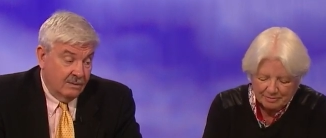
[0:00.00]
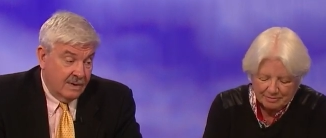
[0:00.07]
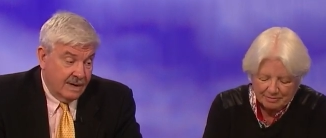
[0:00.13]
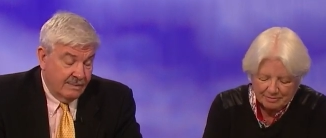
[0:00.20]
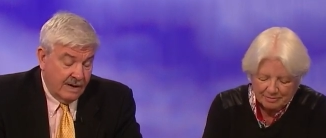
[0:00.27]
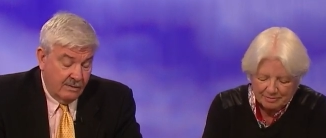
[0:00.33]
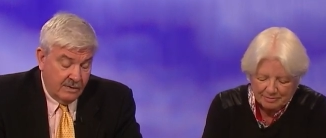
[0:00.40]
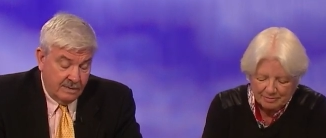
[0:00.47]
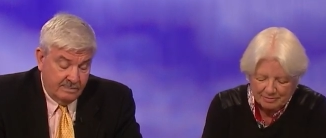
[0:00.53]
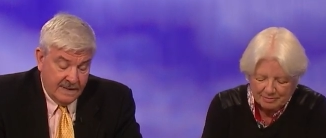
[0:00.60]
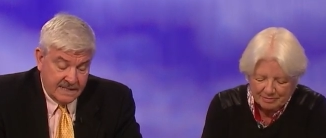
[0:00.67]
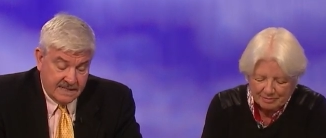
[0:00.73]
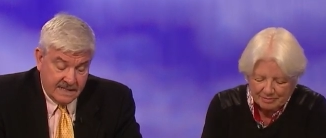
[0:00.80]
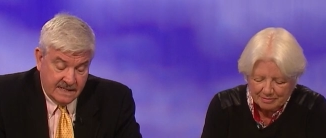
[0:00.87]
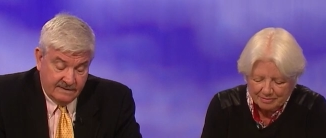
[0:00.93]
Speaker 1: what about what
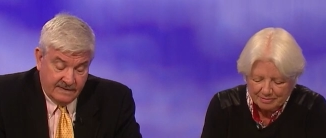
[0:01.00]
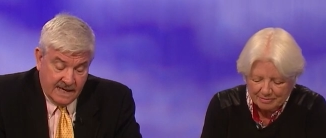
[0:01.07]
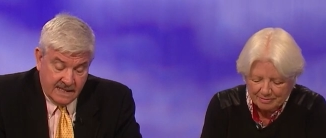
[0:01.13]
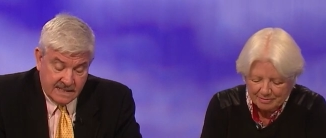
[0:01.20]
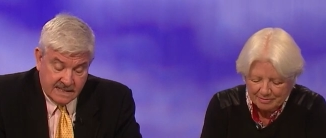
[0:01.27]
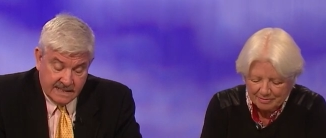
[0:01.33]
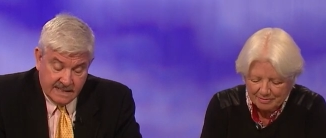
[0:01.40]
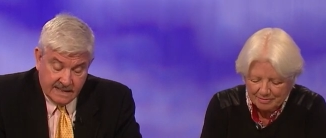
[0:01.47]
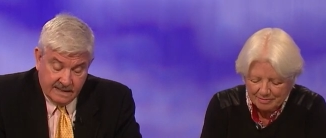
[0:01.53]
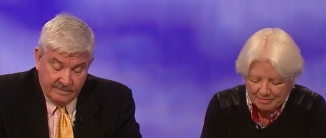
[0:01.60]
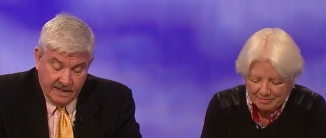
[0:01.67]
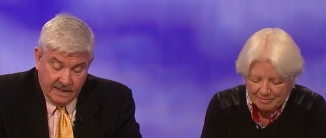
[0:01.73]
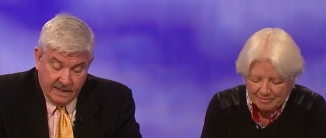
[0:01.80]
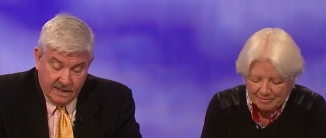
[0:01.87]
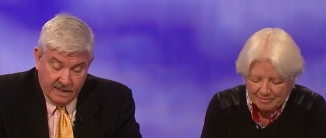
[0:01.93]
Betsy DeVos did? I
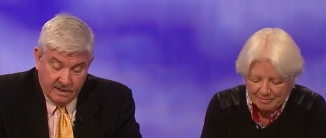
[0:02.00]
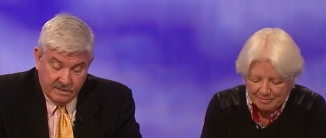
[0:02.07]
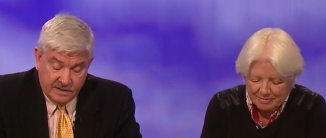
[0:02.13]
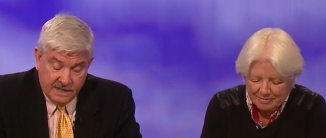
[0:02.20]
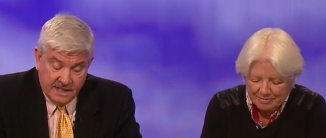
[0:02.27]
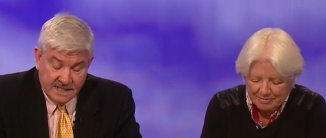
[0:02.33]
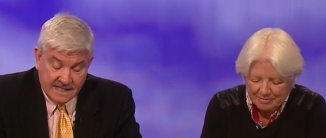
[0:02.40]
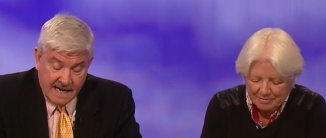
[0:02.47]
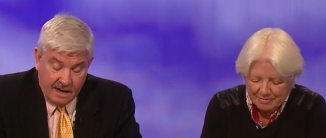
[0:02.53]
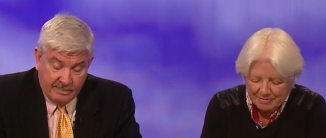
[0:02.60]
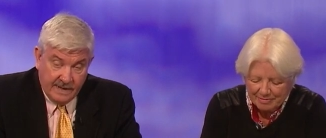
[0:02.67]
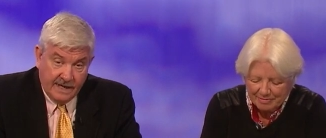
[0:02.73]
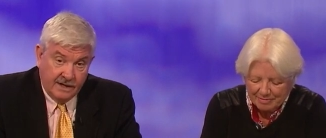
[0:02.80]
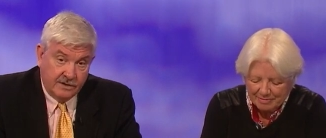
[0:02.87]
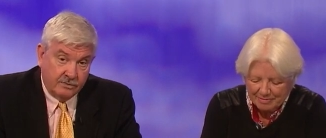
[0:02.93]
mean, you know, she's now
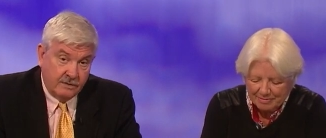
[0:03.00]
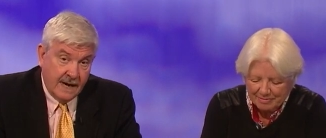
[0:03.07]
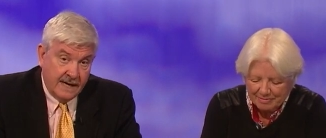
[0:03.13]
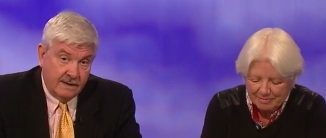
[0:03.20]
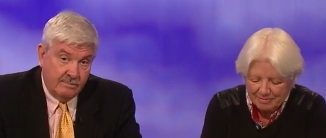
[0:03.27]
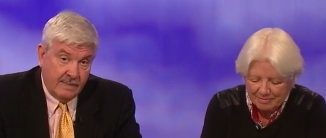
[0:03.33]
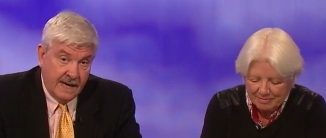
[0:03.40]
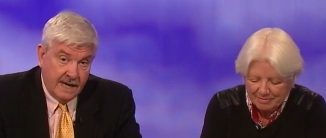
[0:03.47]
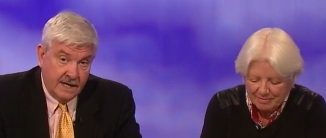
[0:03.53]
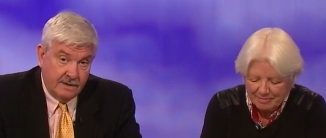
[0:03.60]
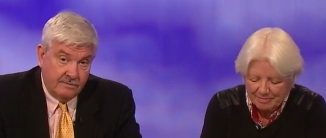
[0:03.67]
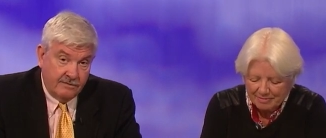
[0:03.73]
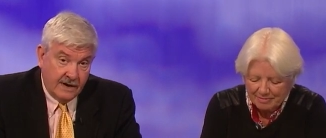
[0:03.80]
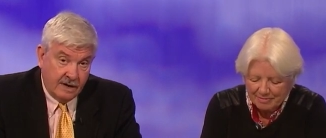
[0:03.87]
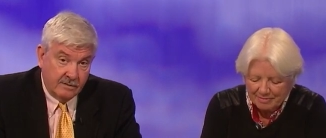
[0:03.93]
being threatened by
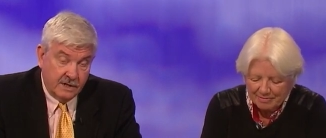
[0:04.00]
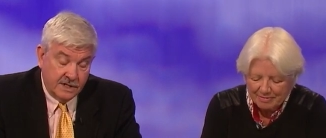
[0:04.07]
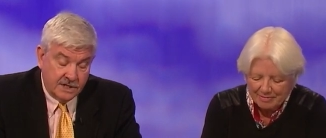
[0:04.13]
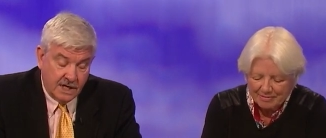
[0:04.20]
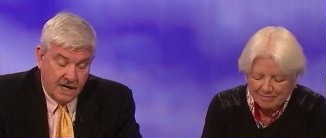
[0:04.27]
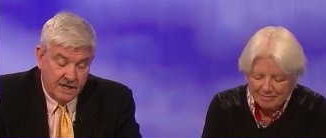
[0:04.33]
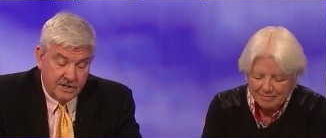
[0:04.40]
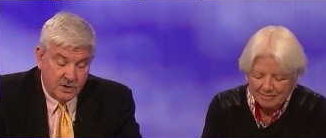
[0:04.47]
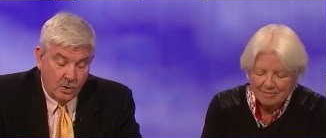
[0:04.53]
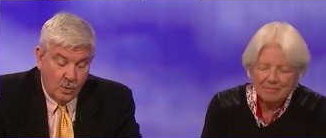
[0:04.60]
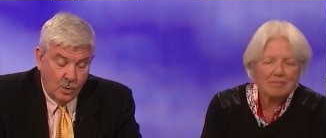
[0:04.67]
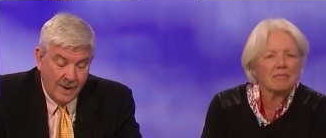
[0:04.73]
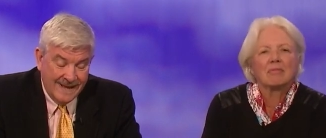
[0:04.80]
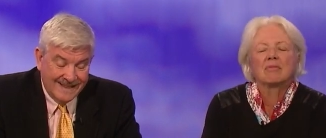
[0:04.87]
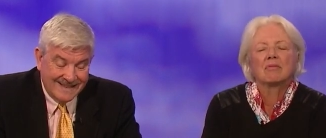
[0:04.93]
a federal judge
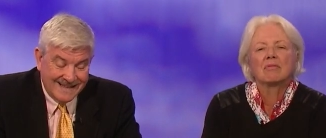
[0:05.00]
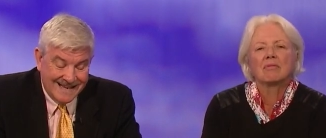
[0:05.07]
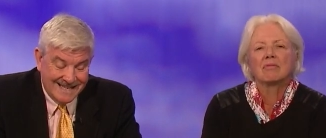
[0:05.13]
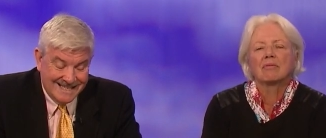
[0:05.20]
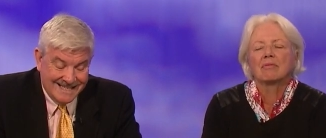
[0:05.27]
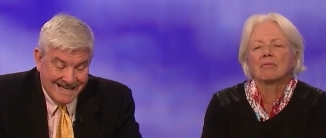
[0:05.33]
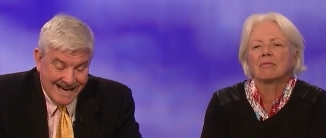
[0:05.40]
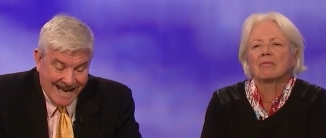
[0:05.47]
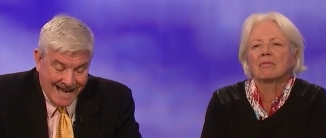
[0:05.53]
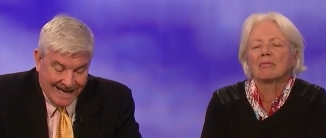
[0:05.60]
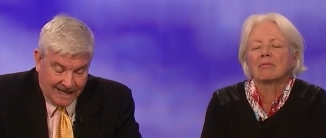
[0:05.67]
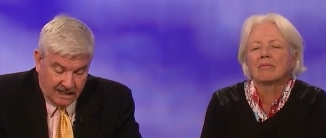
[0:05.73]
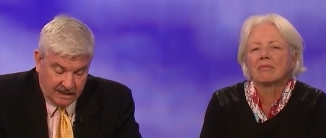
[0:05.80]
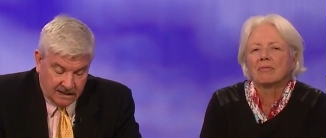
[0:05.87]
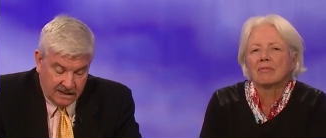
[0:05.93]
with
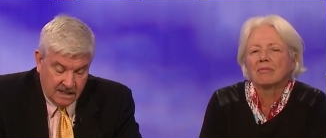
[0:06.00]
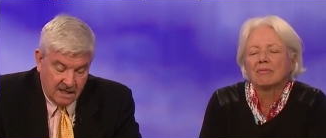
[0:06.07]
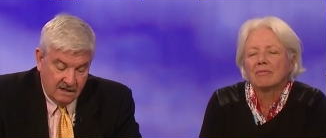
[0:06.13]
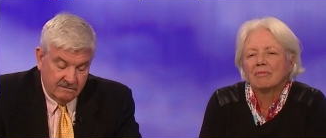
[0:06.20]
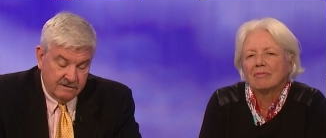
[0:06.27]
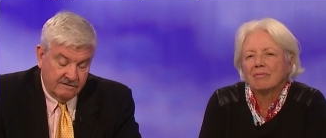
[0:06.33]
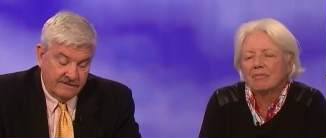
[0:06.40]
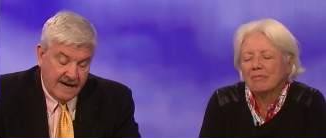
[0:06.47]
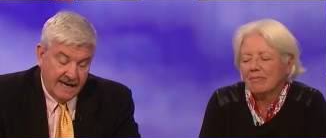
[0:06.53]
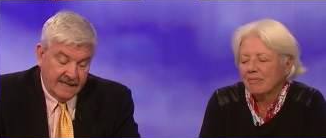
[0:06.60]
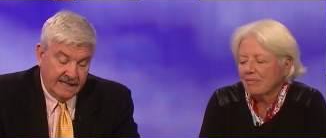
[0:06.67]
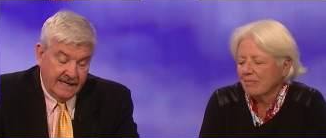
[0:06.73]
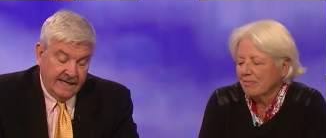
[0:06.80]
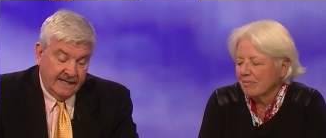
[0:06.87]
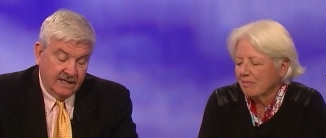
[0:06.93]
jail for
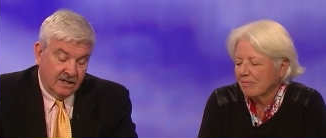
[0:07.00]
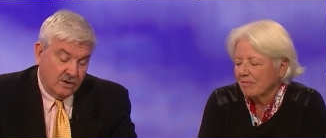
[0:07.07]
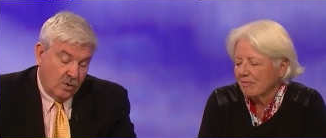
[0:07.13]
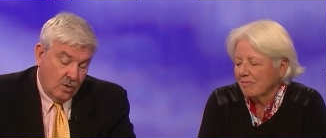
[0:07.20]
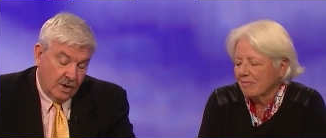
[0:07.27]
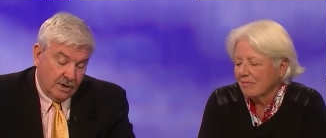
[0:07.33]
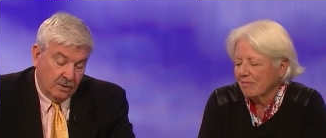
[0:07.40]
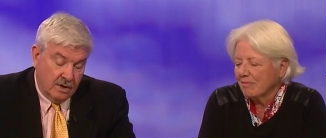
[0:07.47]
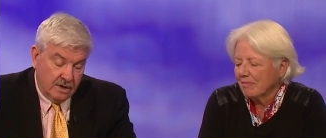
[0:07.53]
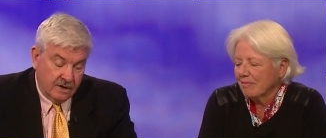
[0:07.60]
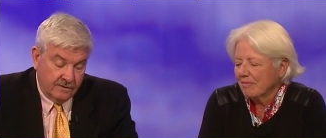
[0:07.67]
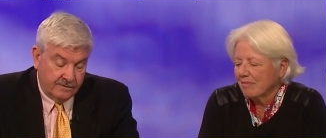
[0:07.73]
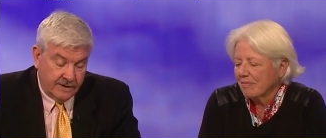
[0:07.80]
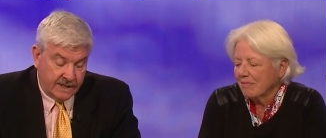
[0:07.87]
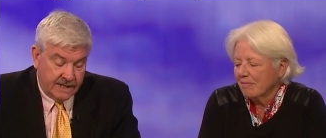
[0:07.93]
violating a court
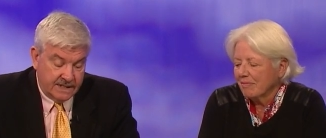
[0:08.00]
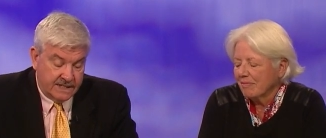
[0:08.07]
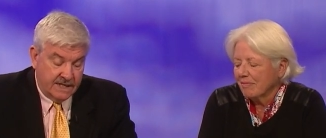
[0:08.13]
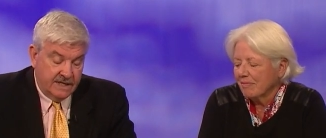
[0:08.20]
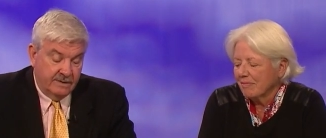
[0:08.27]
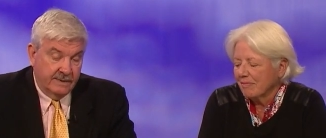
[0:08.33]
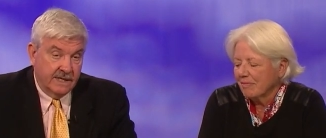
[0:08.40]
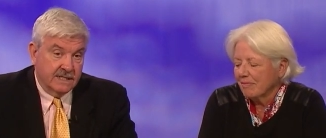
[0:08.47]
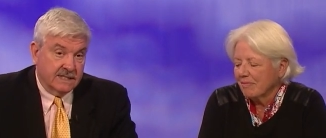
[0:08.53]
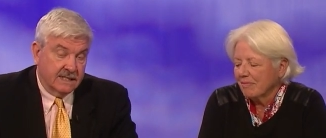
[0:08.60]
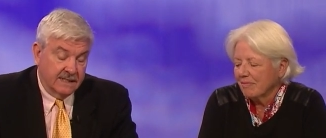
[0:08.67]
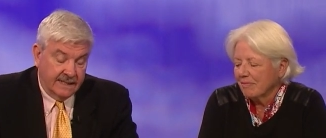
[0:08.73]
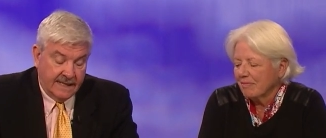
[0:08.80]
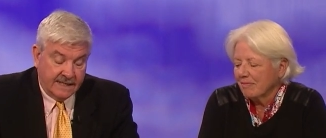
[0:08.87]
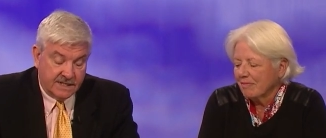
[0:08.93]
order for continuing to
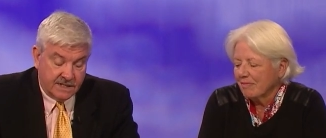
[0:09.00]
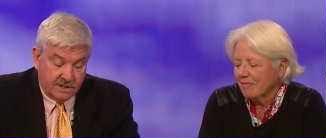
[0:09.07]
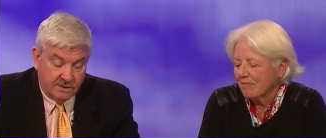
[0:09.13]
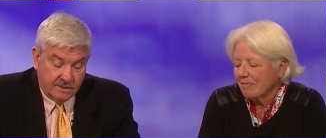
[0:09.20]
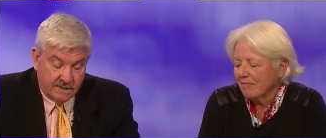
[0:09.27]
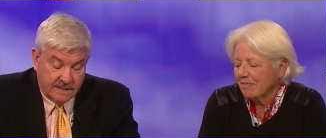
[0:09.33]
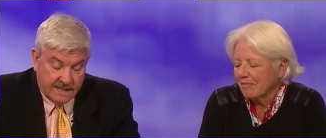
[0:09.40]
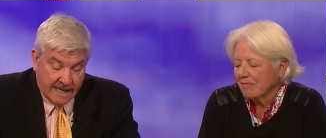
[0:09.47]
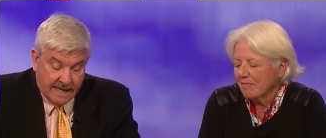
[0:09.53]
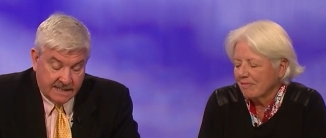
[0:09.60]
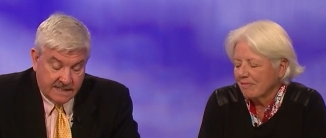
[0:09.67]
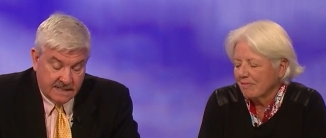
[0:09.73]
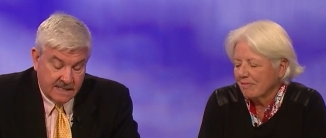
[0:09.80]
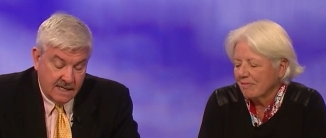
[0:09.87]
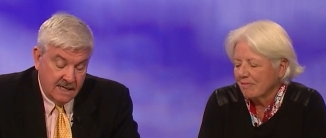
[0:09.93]
collect student
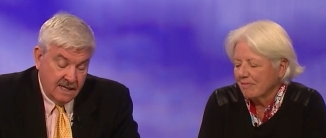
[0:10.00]
debts